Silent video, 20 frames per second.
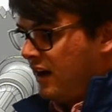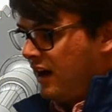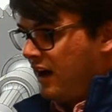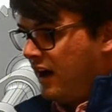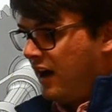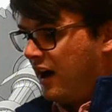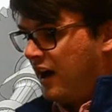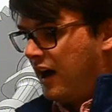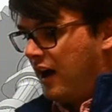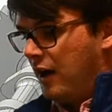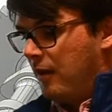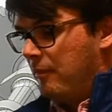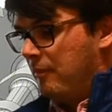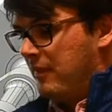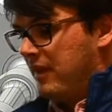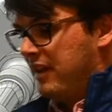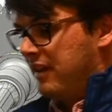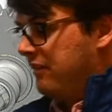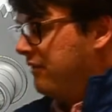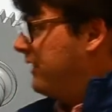
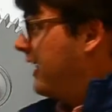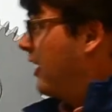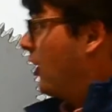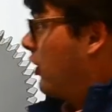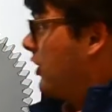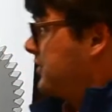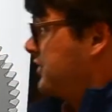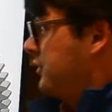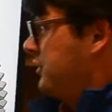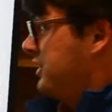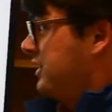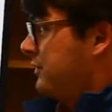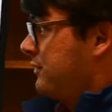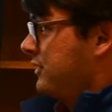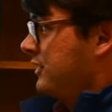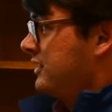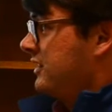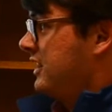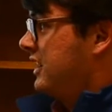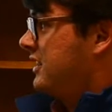And they also differ
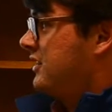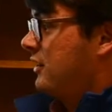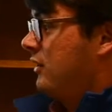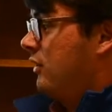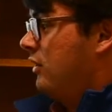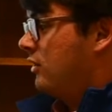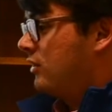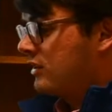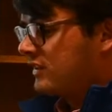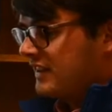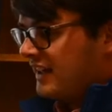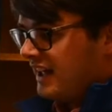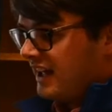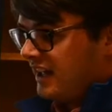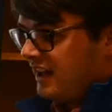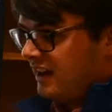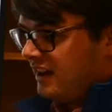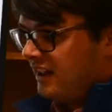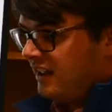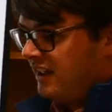in length along
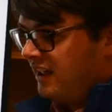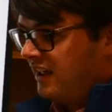that.